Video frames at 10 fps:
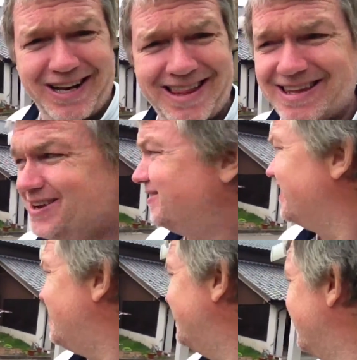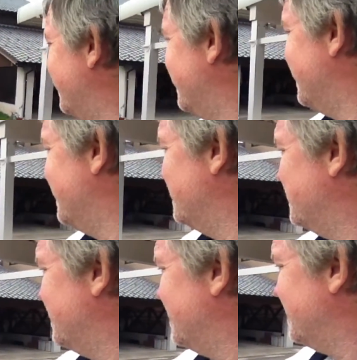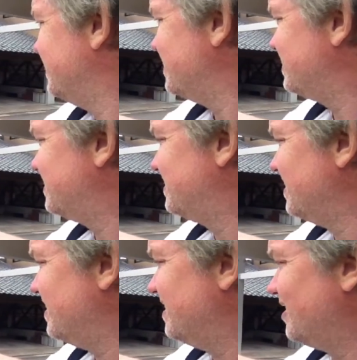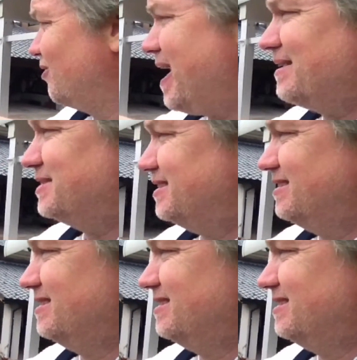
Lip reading: nothing going on. Just gravel